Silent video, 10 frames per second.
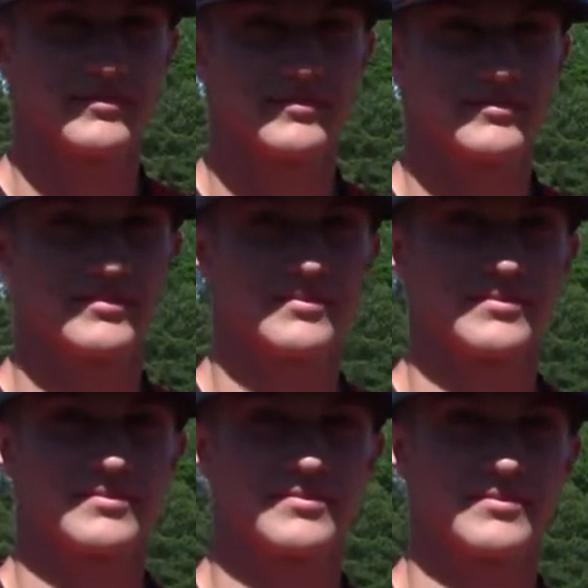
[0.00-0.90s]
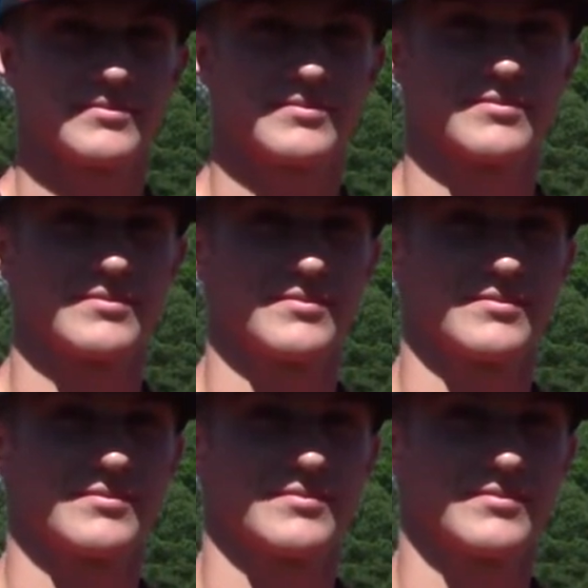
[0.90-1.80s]

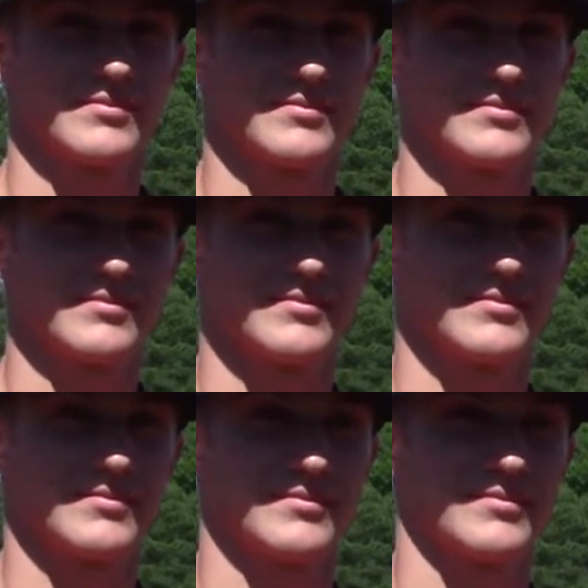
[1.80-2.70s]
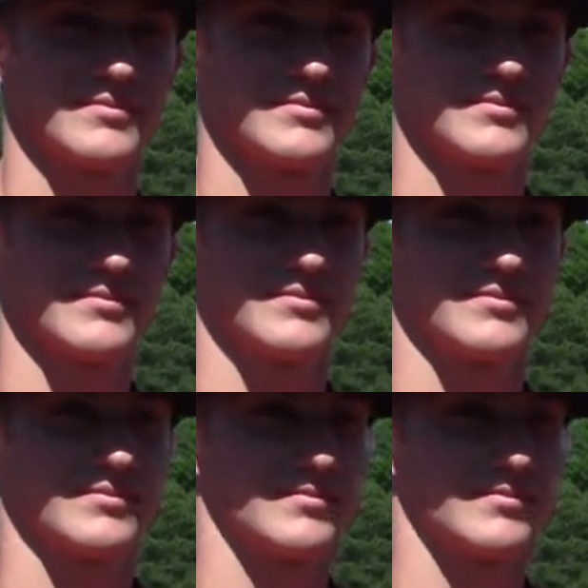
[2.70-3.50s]
The person shown says nothing.